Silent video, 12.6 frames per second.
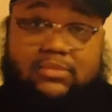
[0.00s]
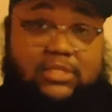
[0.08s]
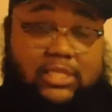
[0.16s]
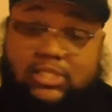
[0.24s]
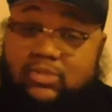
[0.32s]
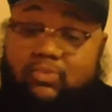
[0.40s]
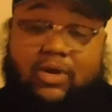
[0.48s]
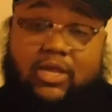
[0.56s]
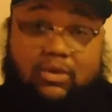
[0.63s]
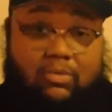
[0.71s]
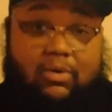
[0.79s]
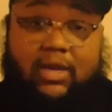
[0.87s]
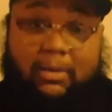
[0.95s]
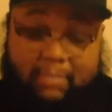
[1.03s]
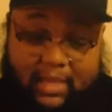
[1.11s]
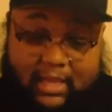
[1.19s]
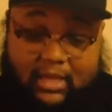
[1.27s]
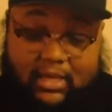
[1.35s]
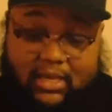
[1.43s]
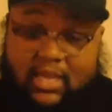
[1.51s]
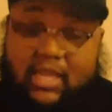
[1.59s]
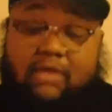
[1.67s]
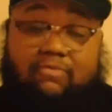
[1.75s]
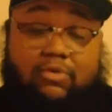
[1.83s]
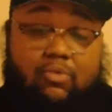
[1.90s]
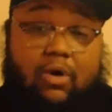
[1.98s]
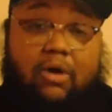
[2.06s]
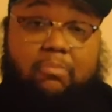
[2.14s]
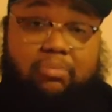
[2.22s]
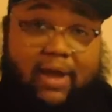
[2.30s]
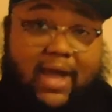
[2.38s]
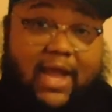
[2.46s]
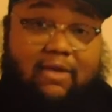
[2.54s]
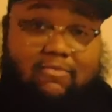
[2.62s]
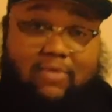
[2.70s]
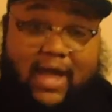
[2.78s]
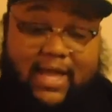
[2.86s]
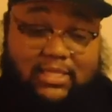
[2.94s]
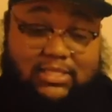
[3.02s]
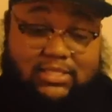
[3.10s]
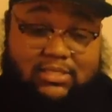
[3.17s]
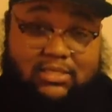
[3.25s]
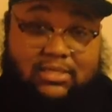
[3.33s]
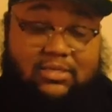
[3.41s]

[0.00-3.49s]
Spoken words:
This is where you want to be. If you want bragging rights,